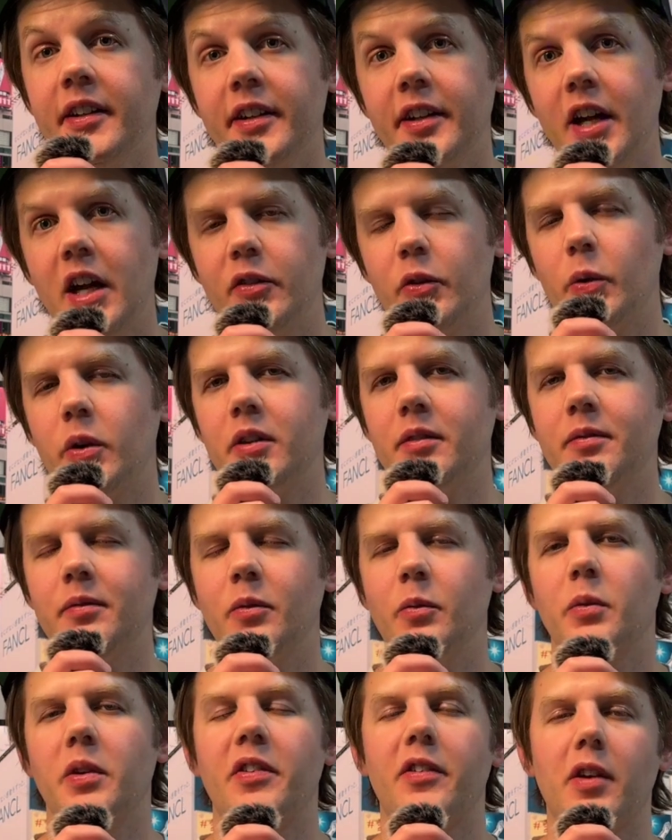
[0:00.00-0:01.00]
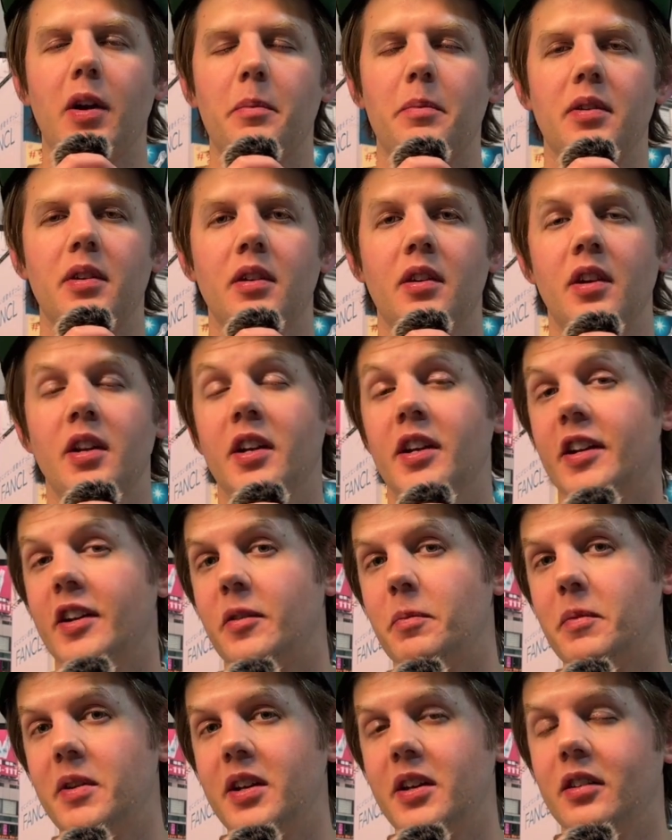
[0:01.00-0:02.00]
Hey everyone, what's up? It's
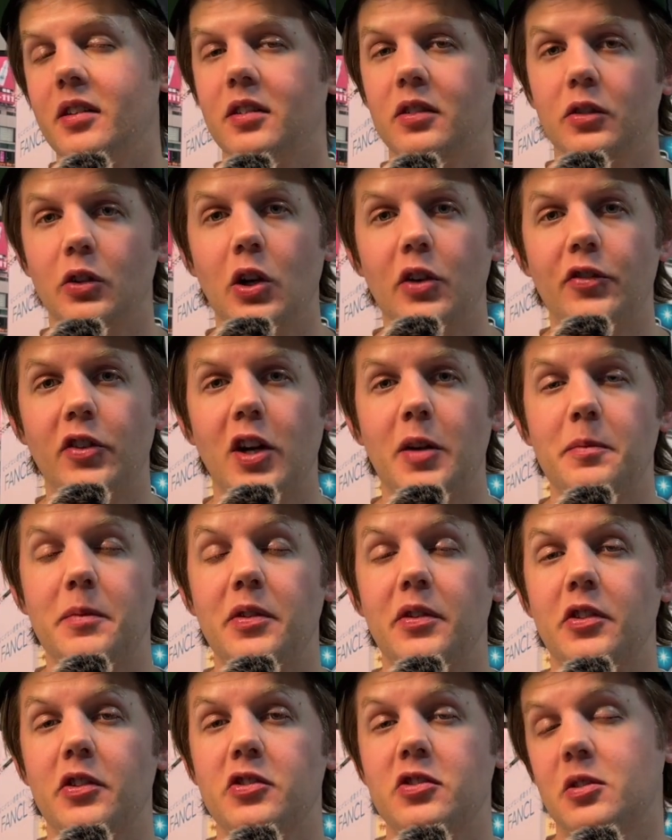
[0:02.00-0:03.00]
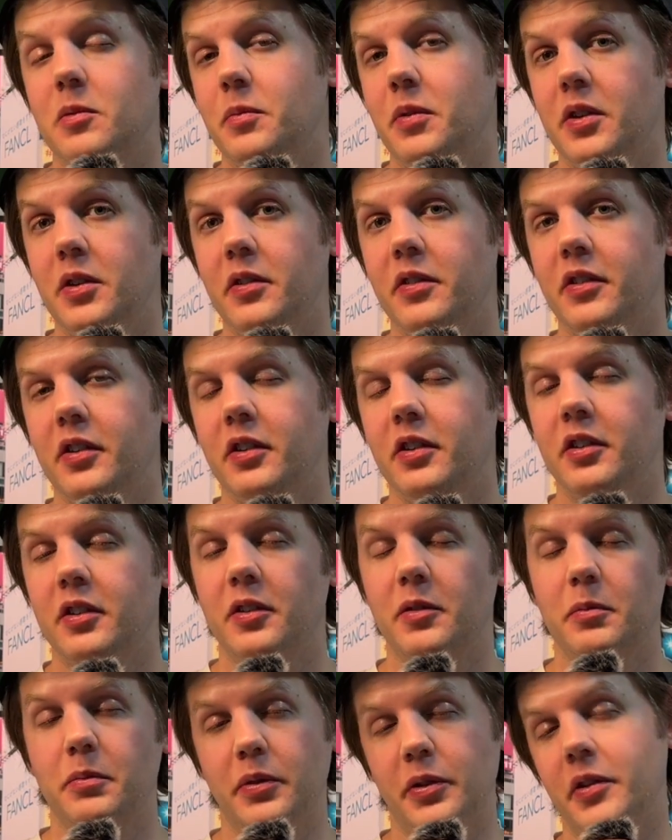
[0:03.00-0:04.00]
me, lo-fi musician and producer,
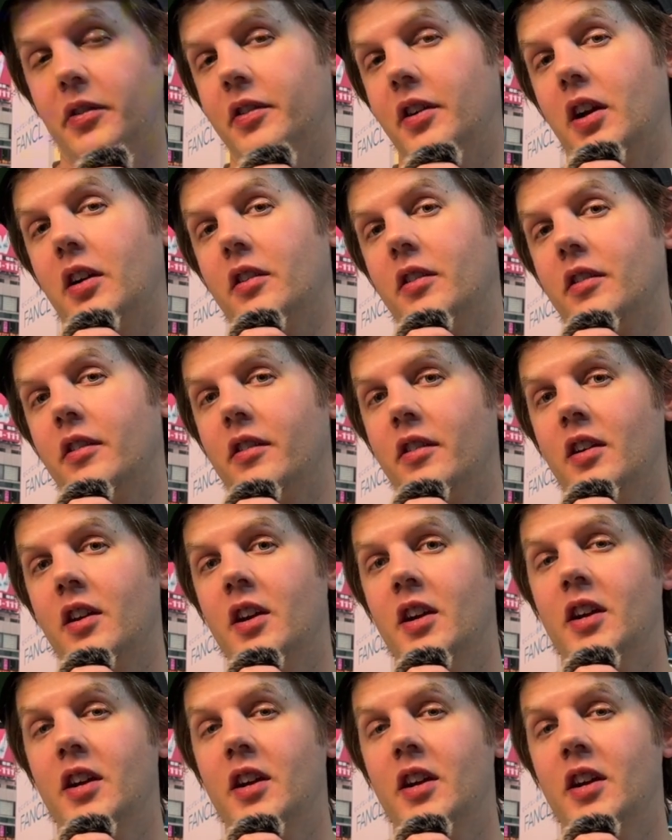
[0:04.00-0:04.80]
Blue Sirens.